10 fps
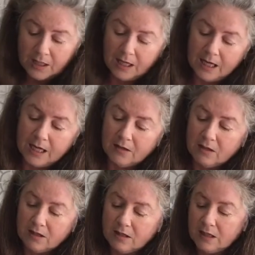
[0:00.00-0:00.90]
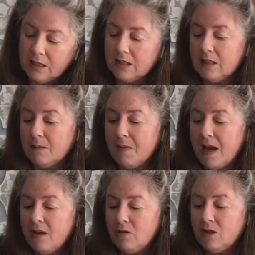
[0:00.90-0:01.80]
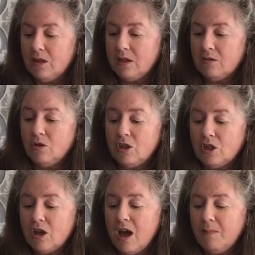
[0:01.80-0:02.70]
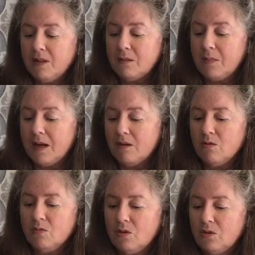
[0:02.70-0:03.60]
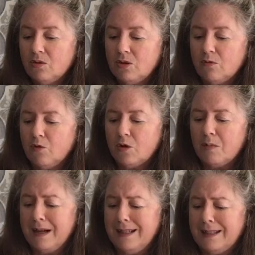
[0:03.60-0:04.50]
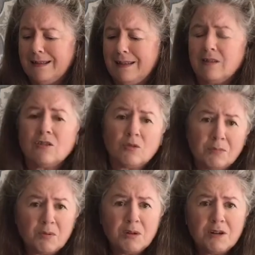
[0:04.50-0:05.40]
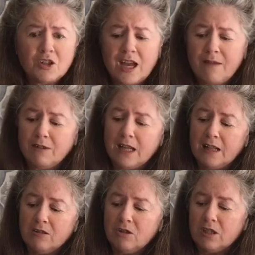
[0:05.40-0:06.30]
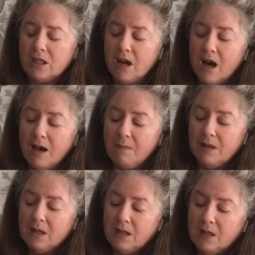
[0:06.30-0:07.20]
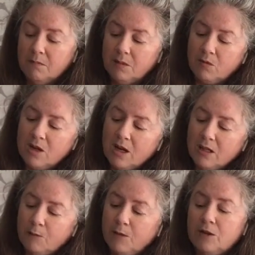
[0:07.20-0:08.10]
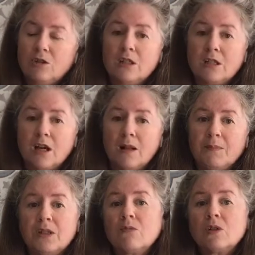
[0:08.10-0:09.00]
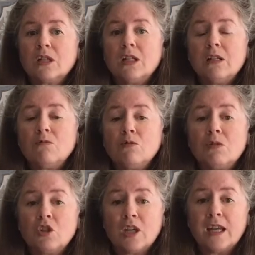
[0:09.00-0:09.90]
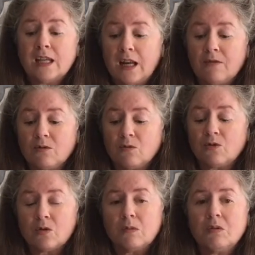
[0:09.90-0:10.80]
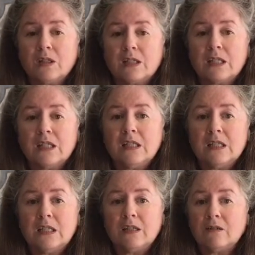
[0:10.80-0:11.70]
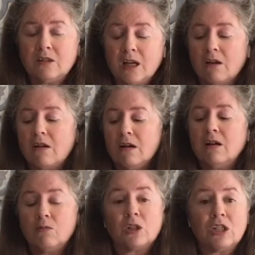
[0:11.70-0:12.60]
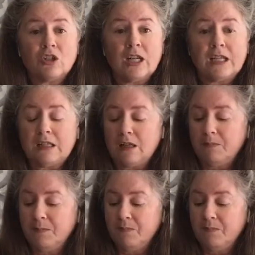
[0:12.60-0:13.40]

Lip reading: And this is about, to the top is about almost 4 pints, I think. So it's pretty much a half a gallon to the top. But we're not going to fill it to the top, because we're going to need room to shake it afterwards. We're going to put the skins in here and the alcohol, and we're going to shake it up.